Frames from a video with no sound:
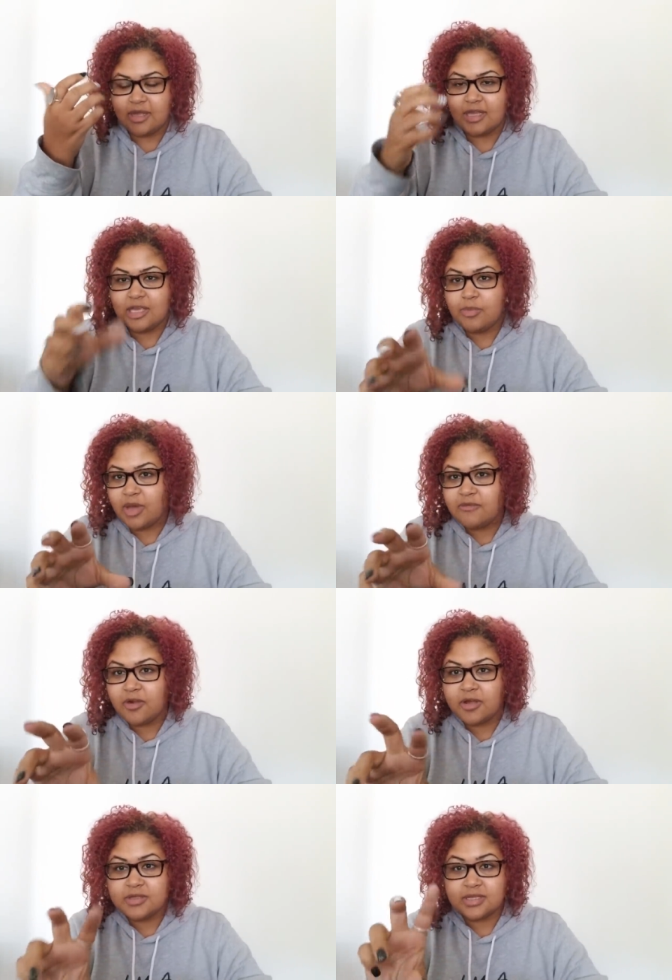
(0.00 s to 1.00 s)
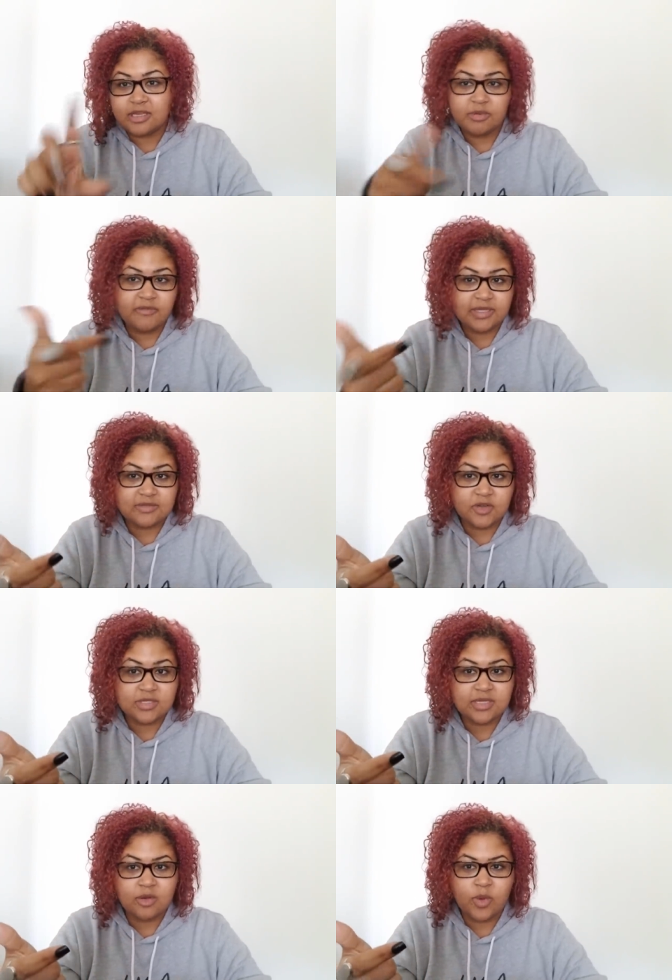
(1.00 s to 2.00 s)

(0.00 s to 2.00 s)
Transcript: And keep in mind, Virgos, it could be vice versa,